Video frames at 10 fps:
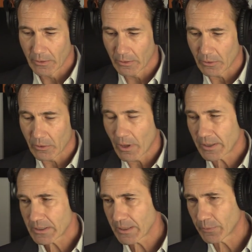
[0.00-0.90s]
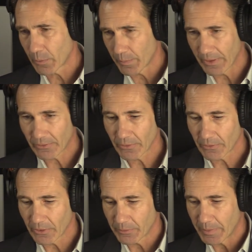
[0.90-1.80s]
you know, a lot of times when
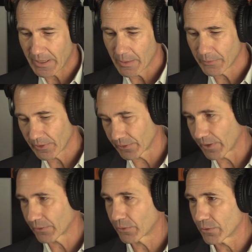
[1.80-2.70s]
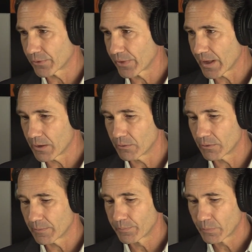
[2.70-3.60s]
businesses become successful,
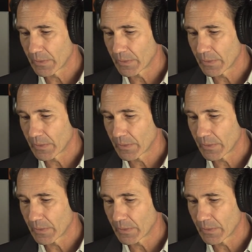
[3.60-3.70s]
then